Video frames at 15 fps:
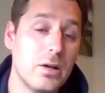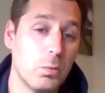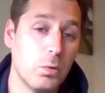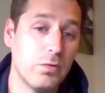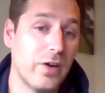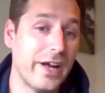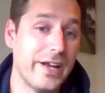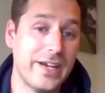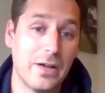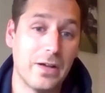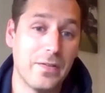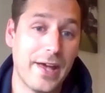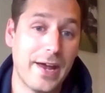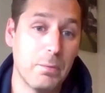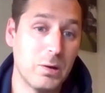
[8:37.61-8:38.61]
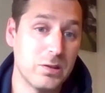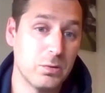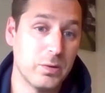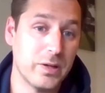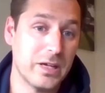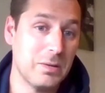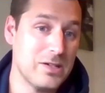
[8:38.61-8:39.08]
We'll find out there
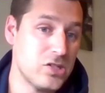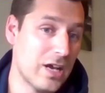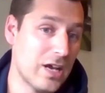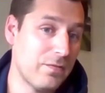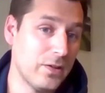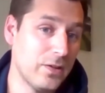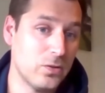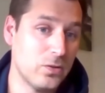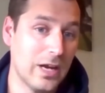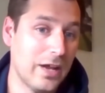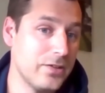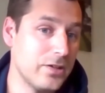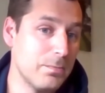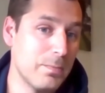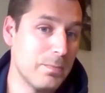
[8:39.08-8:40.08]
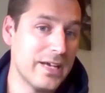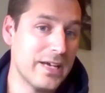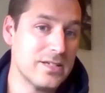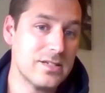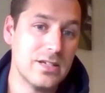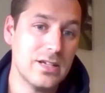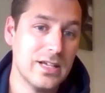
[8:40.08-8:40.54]
whether we're going to be Sheffield or London
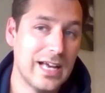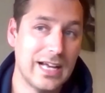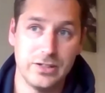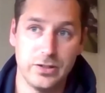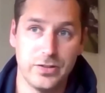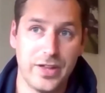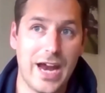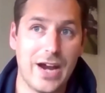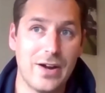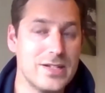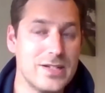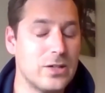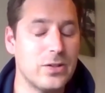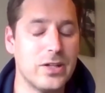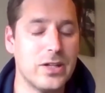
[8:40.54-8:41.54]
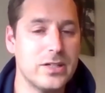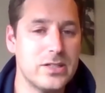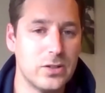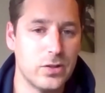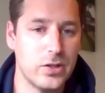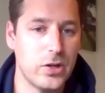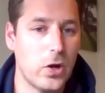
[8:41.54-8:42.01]
based, and you're there until the
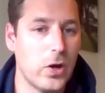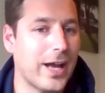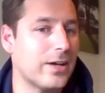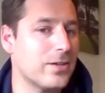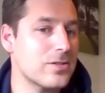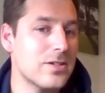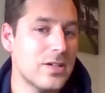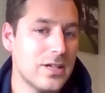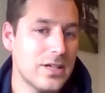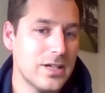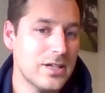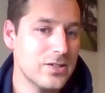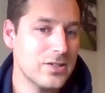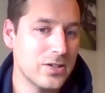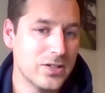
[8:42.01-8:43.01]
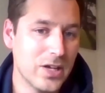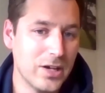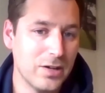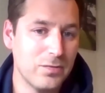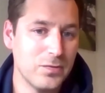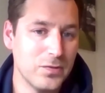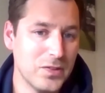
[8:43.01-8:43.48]
knockouts. So it's
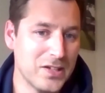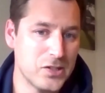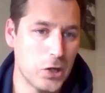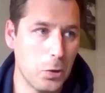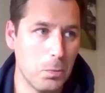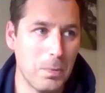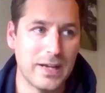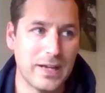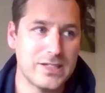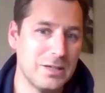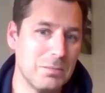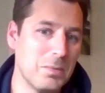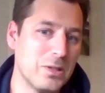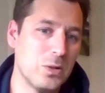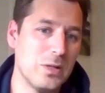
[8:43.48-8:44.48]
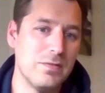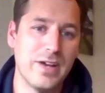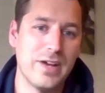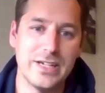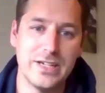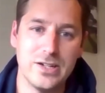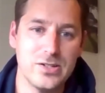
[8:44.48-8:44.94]
kind of there's no mixing between
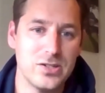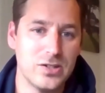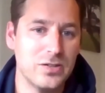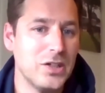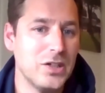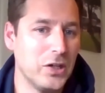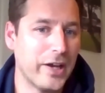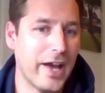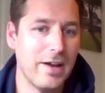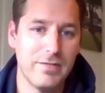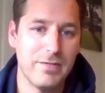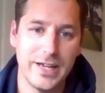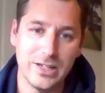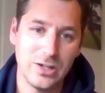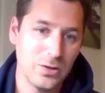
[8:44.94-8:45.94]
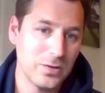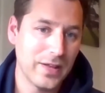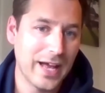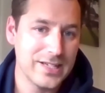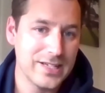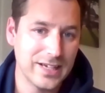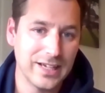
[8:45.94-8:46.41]
venues. You get a venue and
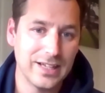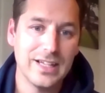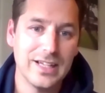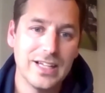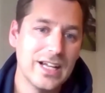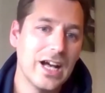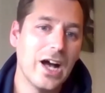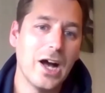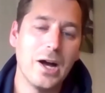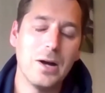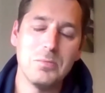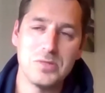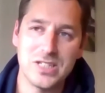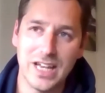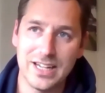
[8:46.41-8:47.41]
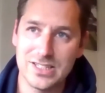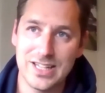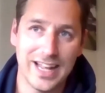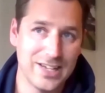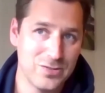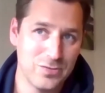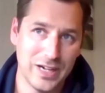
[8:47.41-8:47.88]
that's it. So yeah,
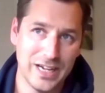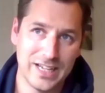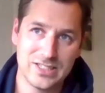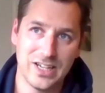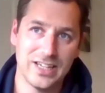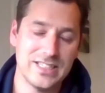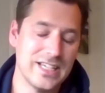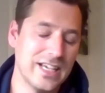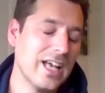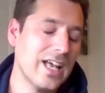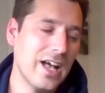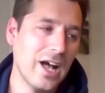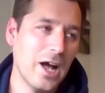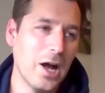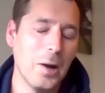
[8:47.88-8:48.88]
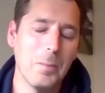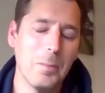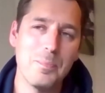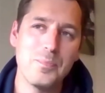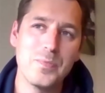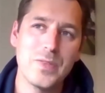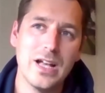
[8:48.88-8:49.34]
that's really exciting.
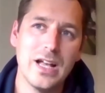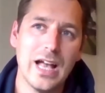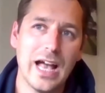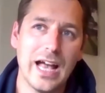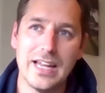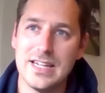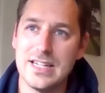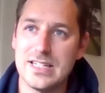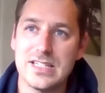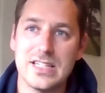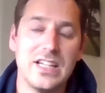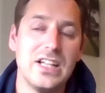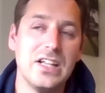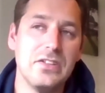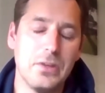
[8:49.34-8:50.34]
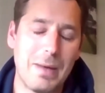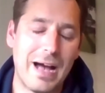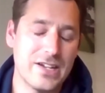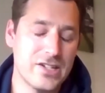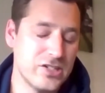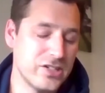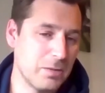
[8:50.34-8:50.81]
And the
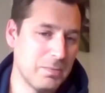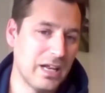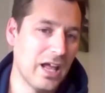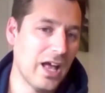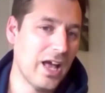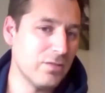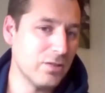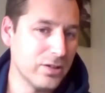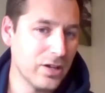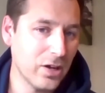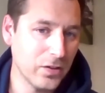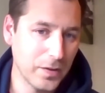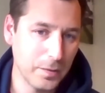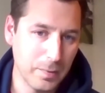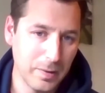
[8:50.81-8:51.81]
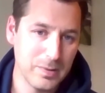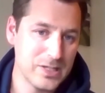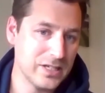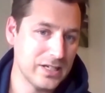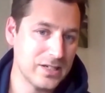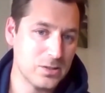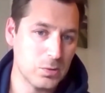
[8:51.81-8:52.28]
matches are going to be live on the
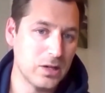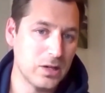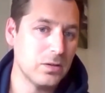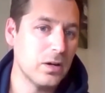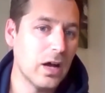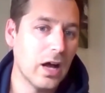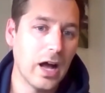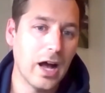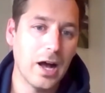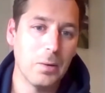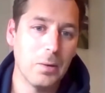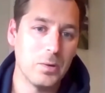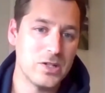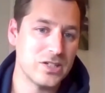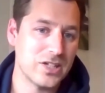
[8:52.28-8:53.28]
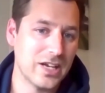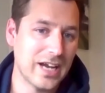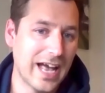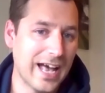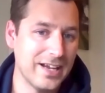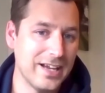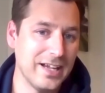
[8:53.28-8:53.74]
BBC as well, which is going
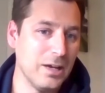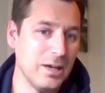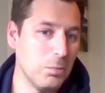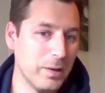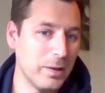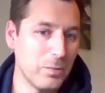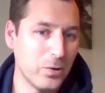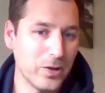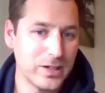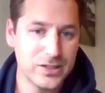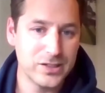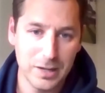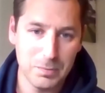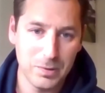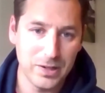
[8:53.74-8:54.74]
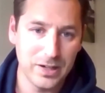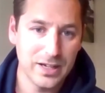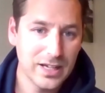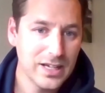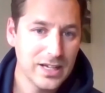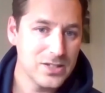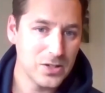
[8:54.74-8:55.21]
to add a little bit more excitement.
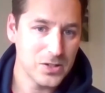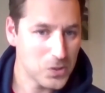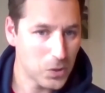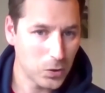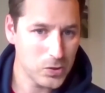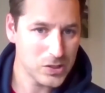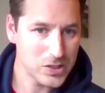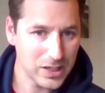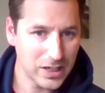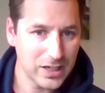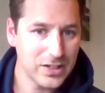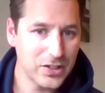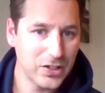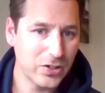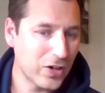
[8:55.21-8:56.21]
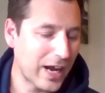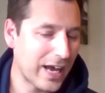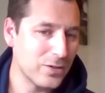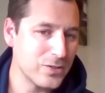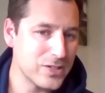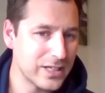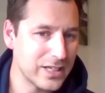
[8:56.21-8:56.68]
So it's not just the
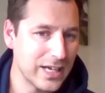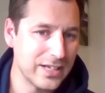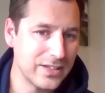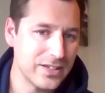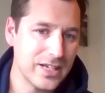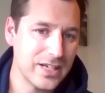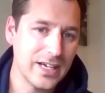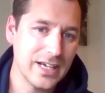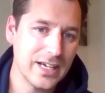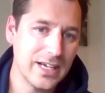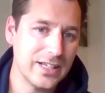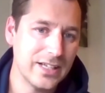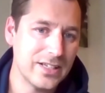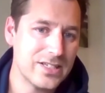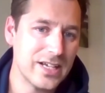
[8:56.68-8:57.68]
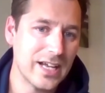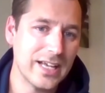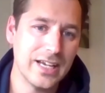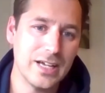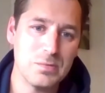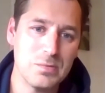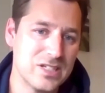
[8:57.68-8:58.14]
crowds in the
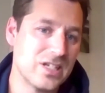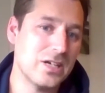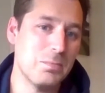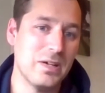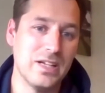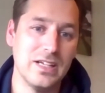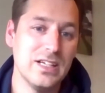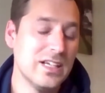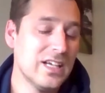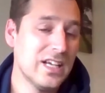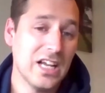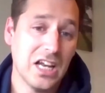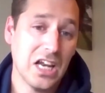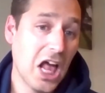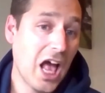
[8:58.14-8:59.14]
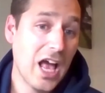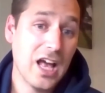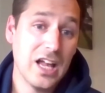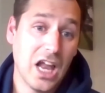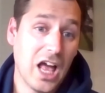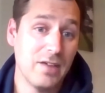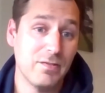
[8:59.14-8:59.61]
stadiums. It's going to be
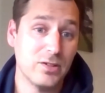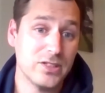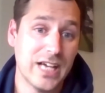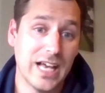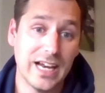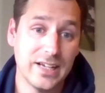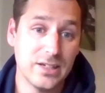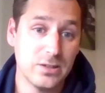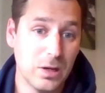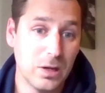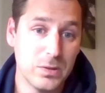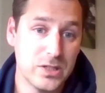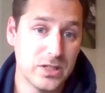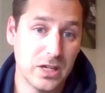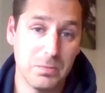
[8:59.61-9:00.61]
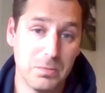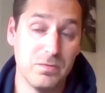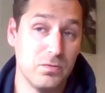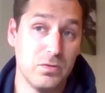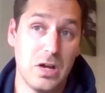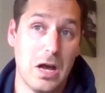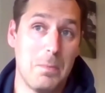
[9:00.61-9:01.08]
live on telly as well, which is going to
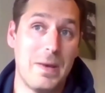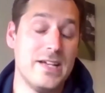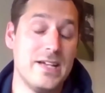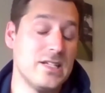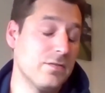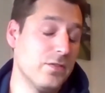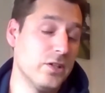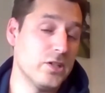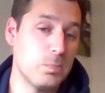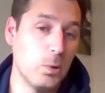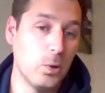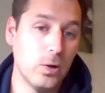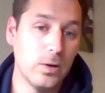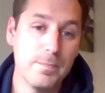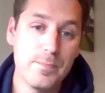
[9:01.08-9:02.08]
be amazing for the sport.